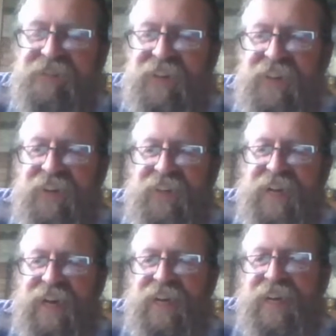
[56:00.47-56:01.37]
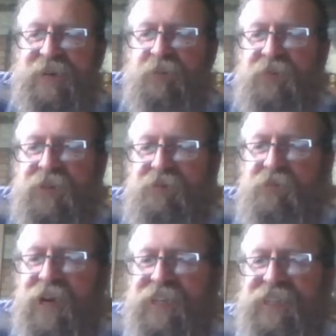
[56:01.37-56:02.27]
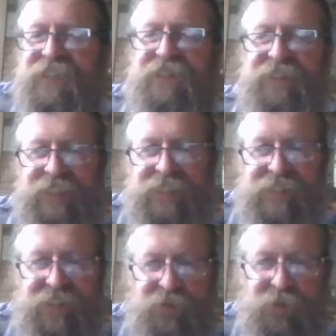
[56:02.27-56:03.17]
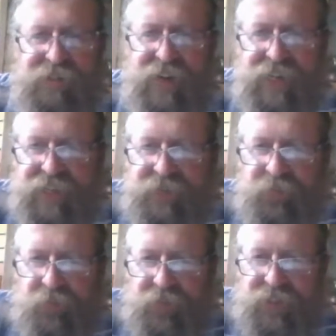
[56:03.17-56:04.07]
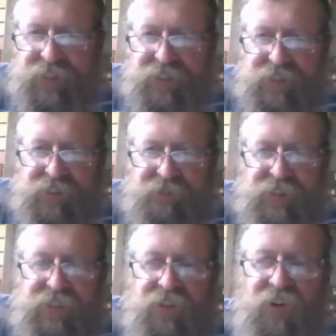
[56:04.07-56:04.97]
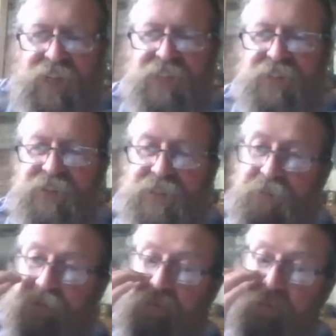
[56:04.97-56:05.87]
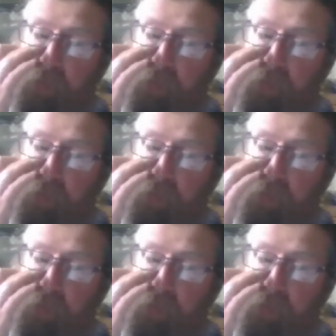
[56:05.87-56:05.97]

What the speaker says: 3:30 a.m. Mate, where are you? Fucking Ireland or something?